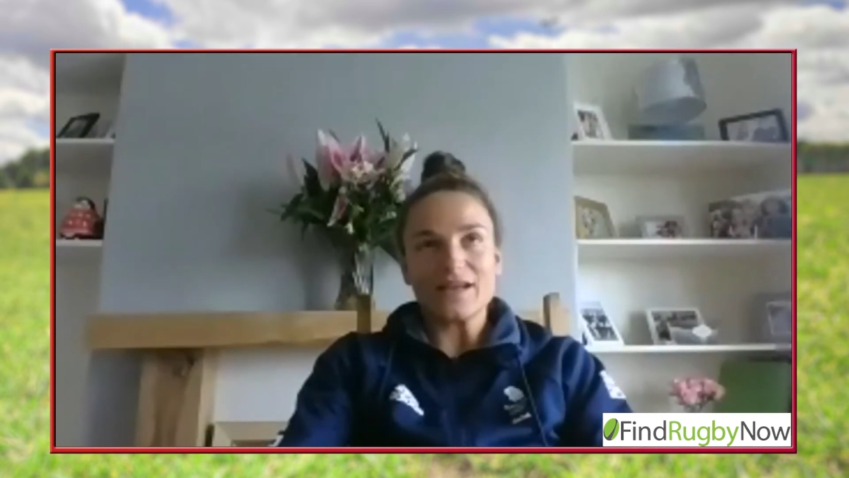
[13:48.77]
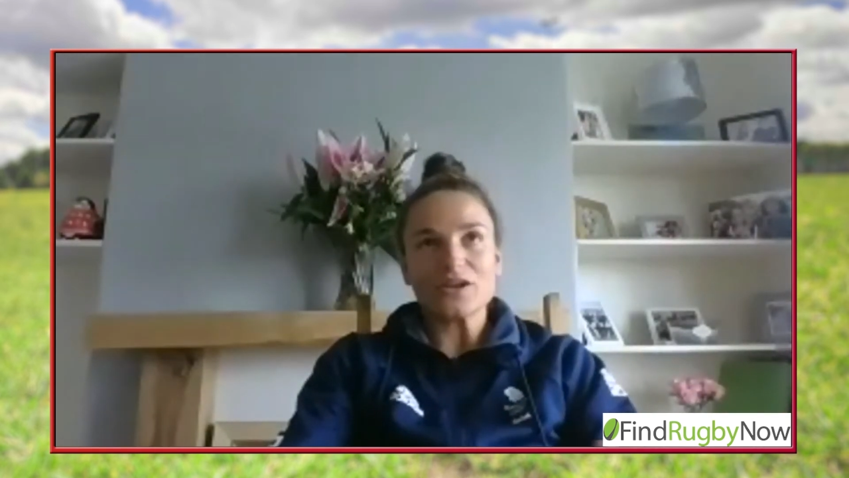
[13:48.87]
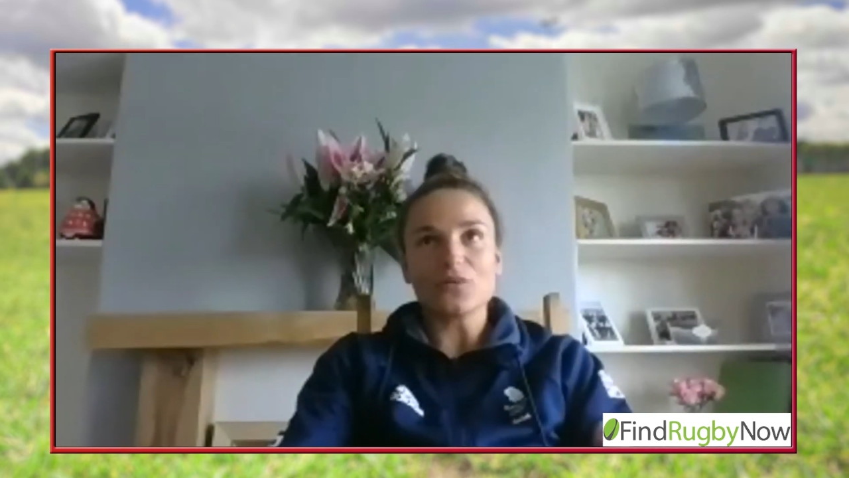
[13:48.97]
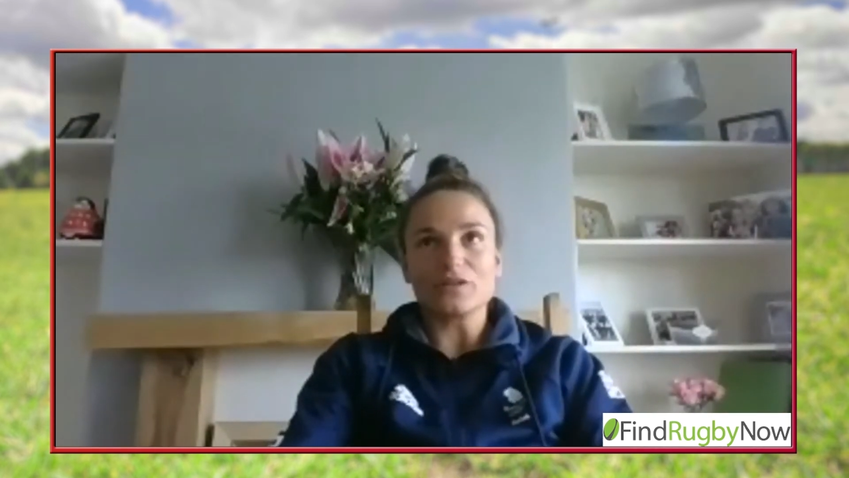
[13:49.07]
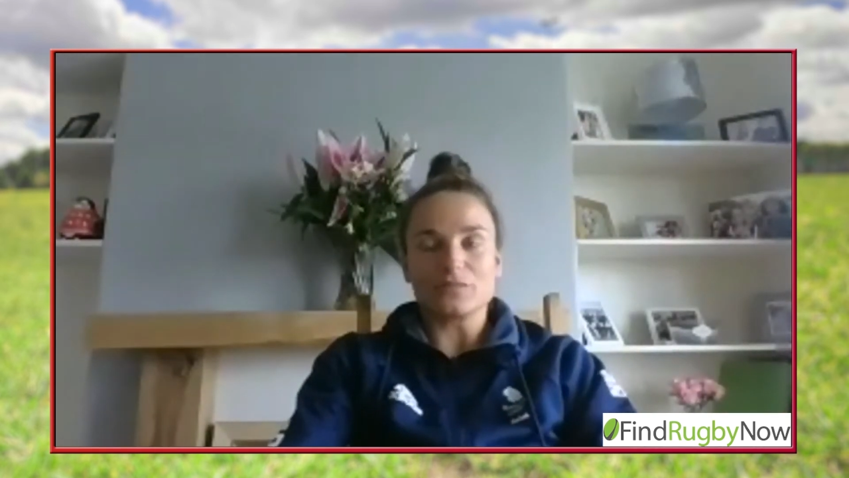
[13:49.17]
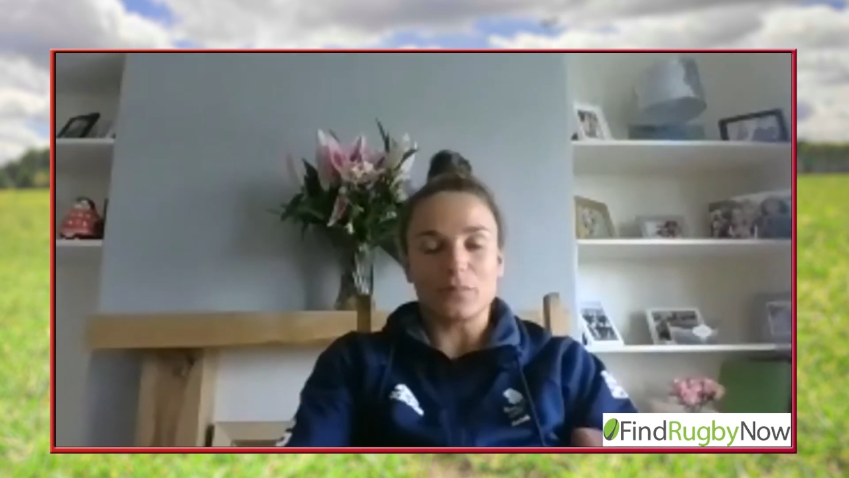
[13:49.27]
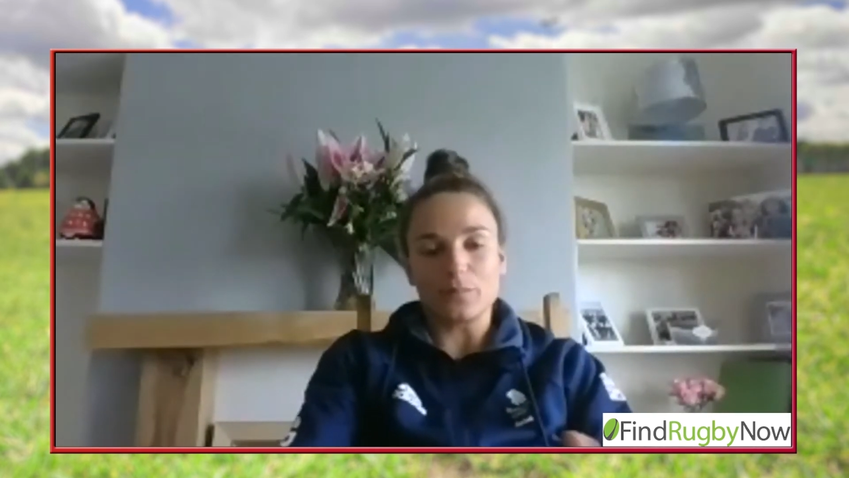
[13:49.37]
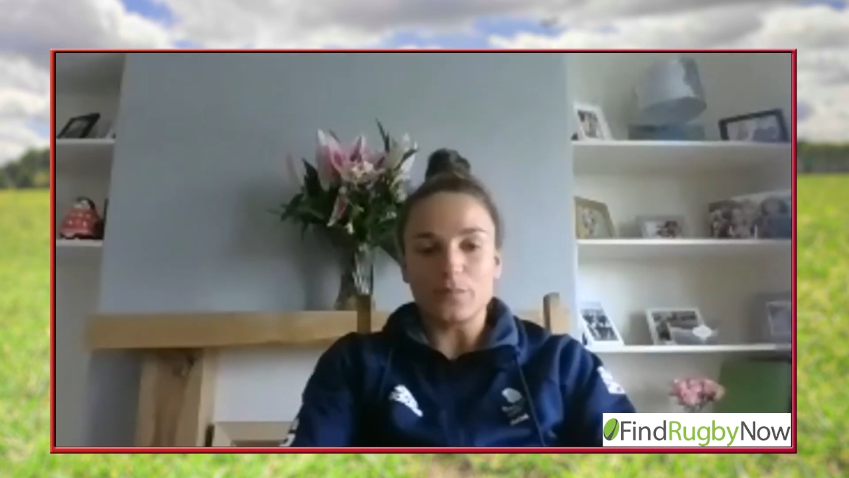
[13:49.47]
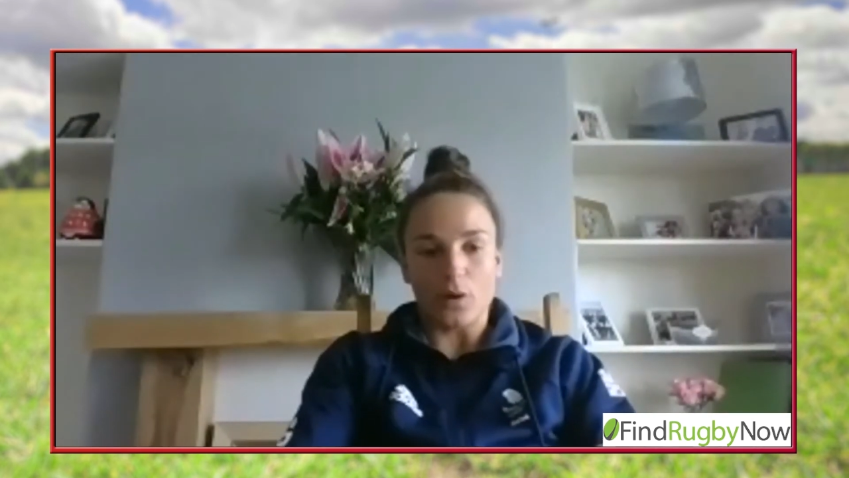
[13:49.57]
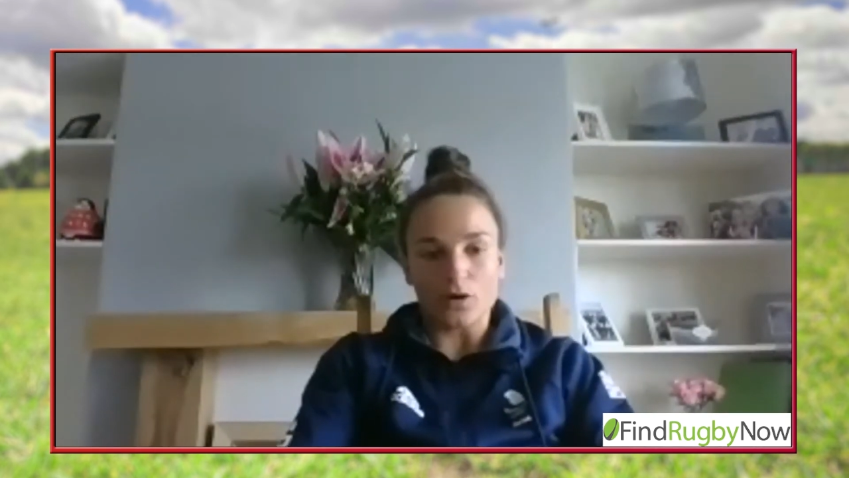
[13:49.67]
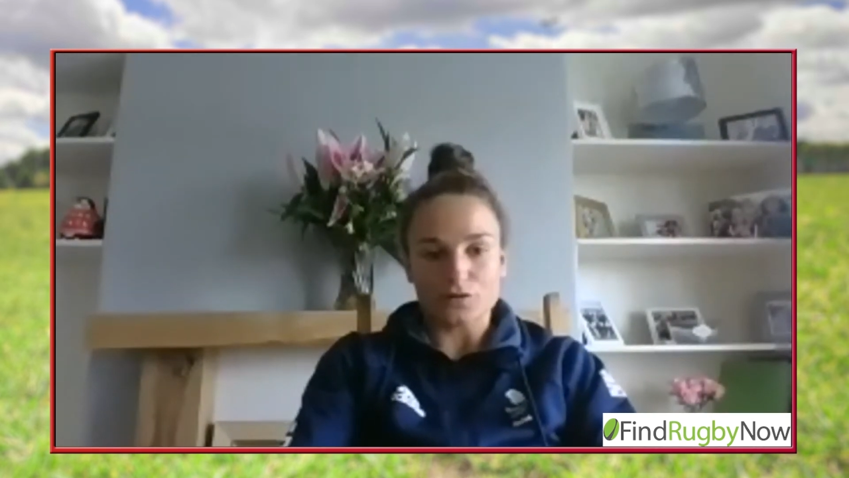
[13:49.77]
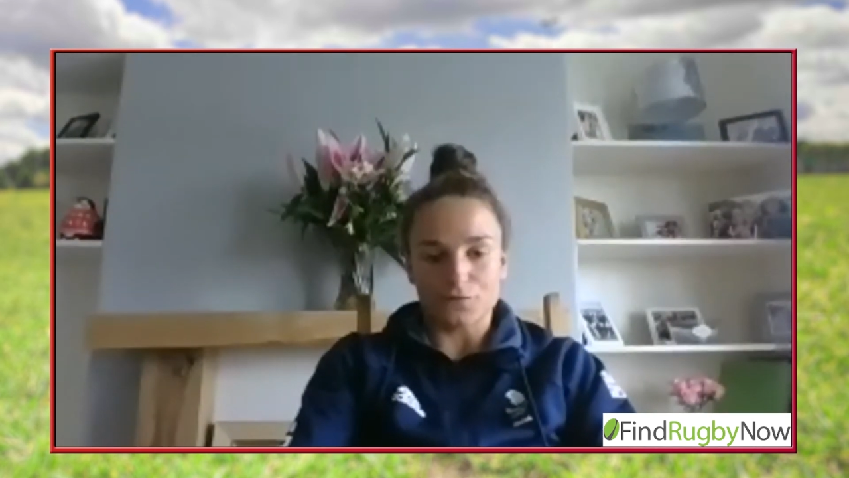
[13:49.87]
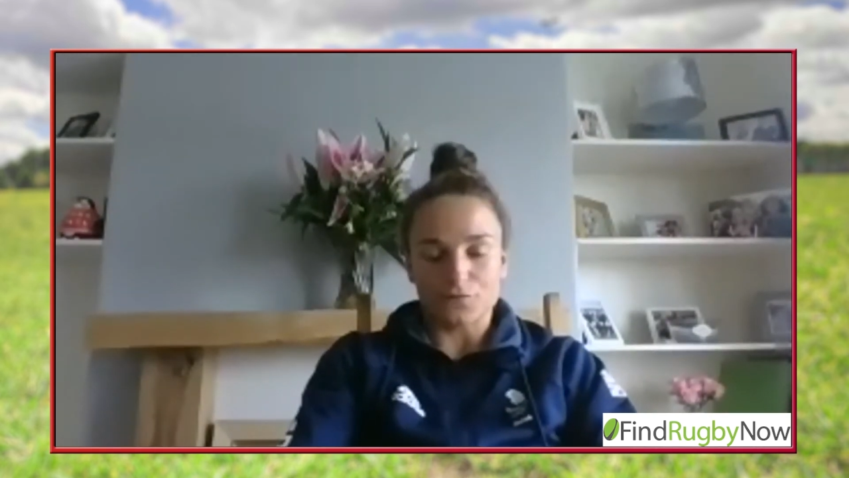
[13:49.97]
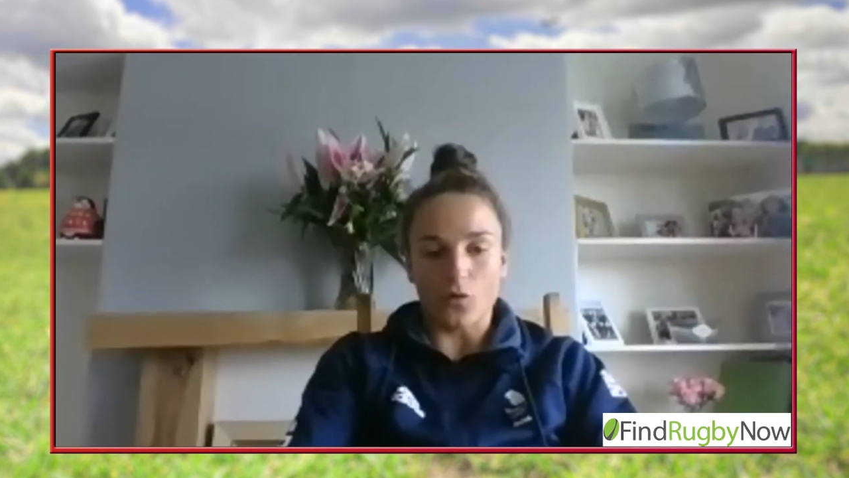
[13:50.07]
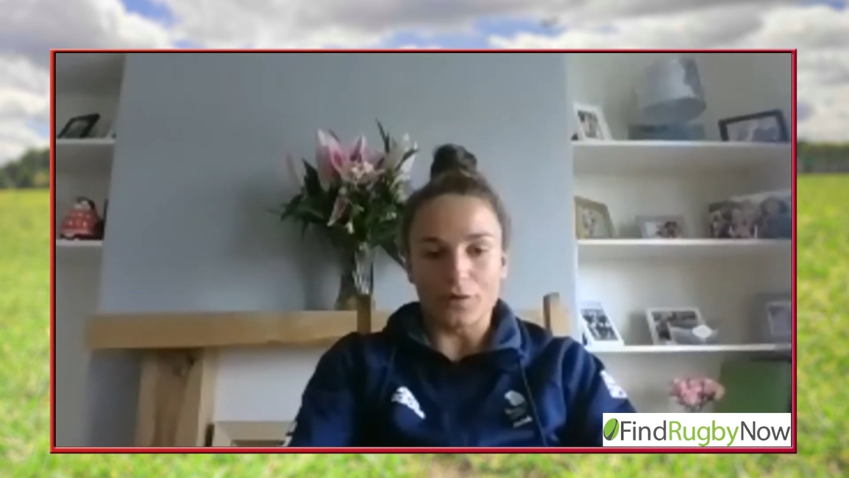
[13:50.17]
I know there's blocks
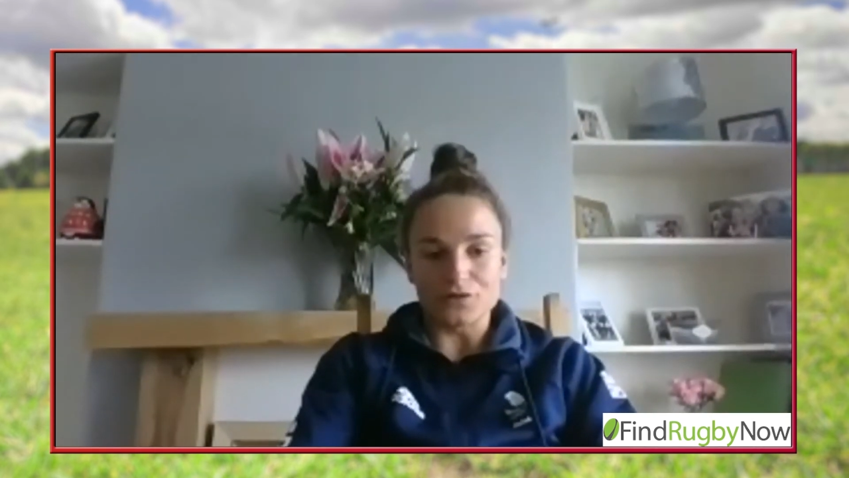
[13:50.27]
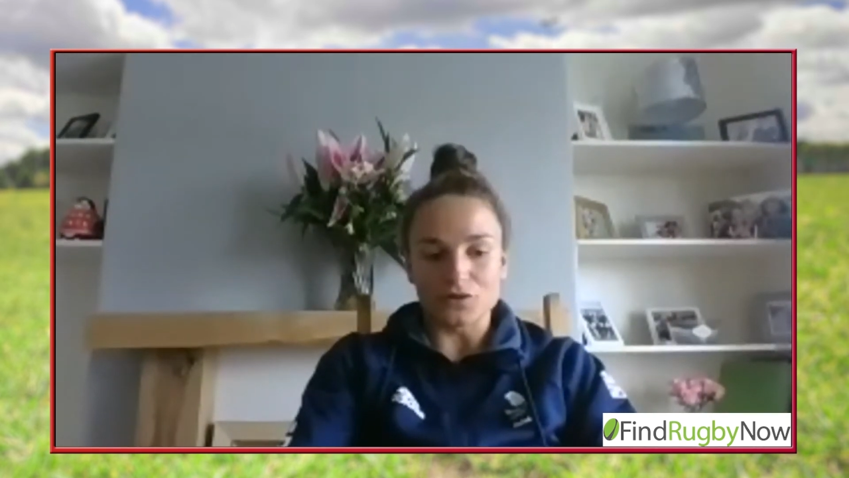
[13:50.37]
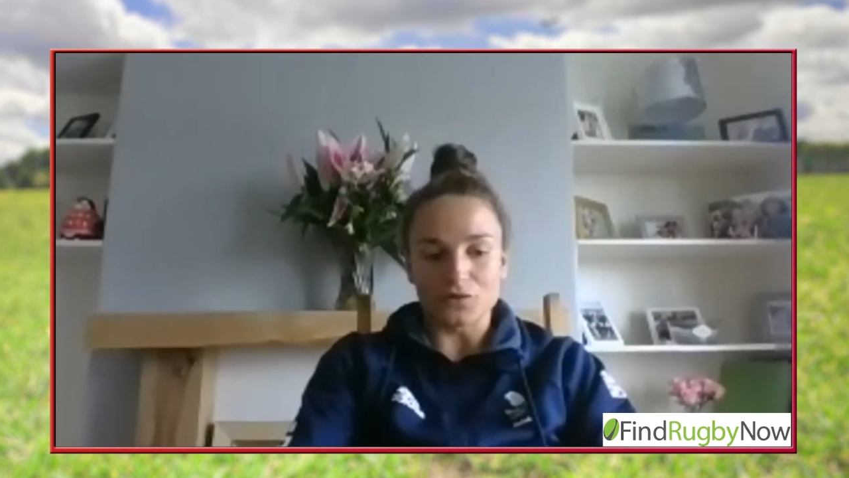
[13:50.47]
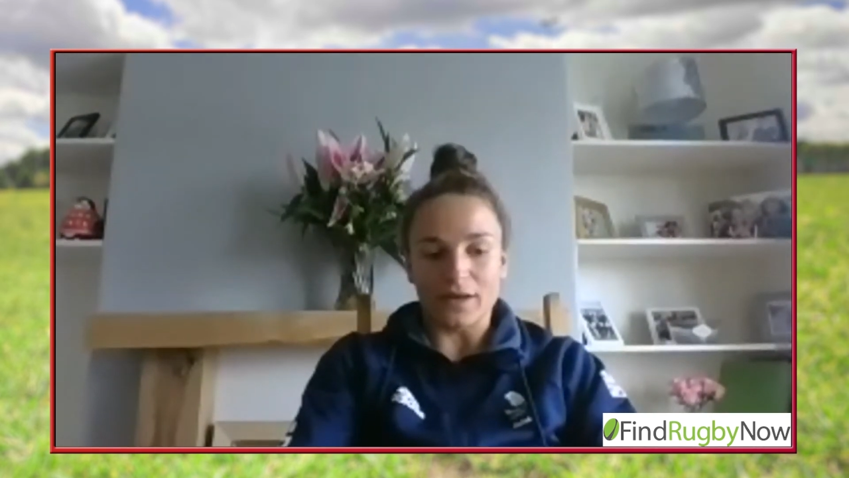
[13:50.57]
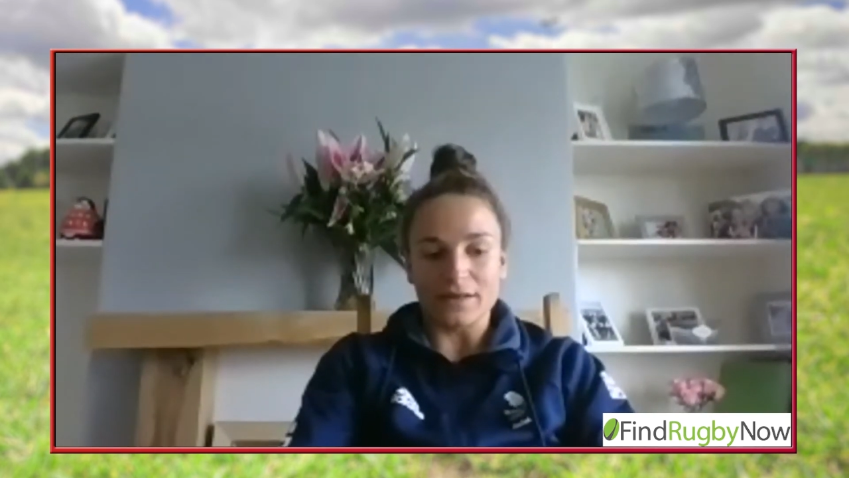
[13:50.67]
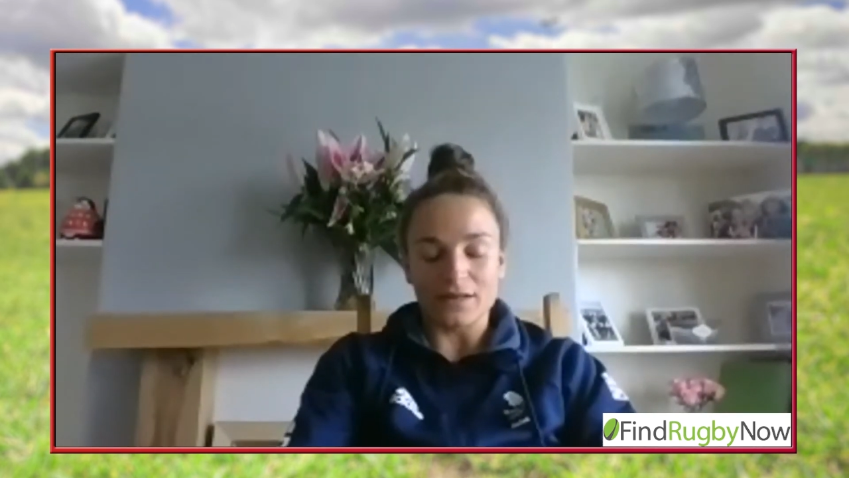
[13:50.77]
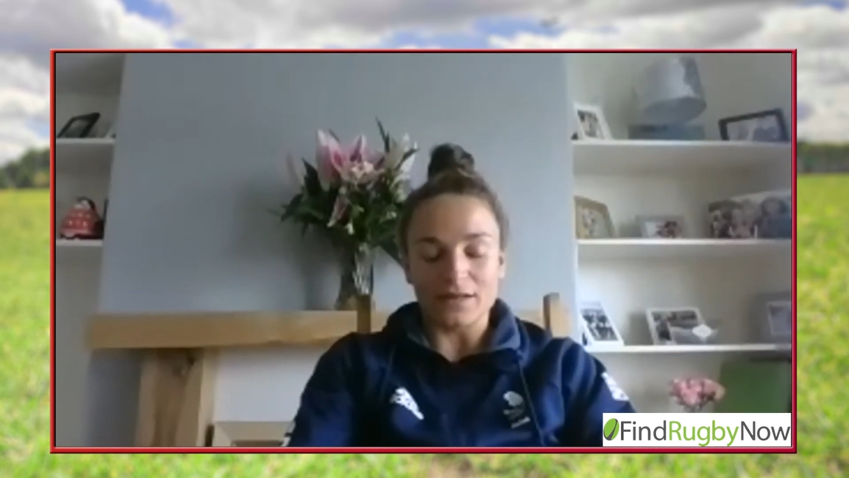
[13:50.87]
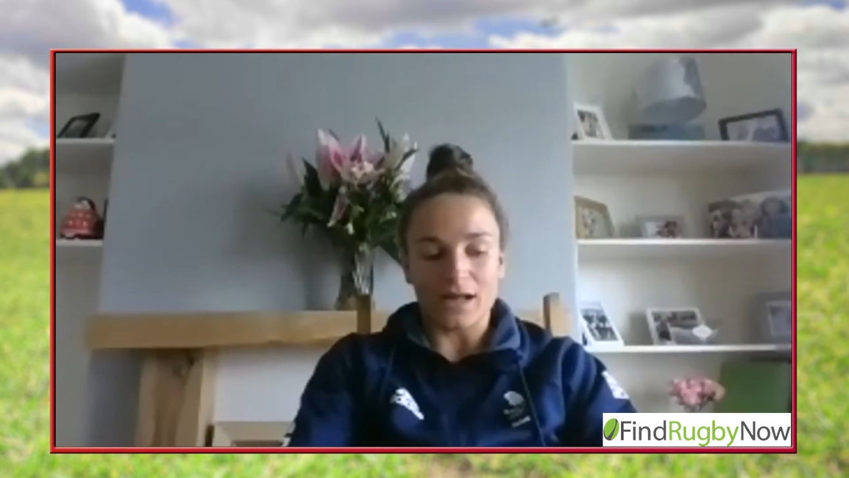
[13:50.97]
of 4 we're doing,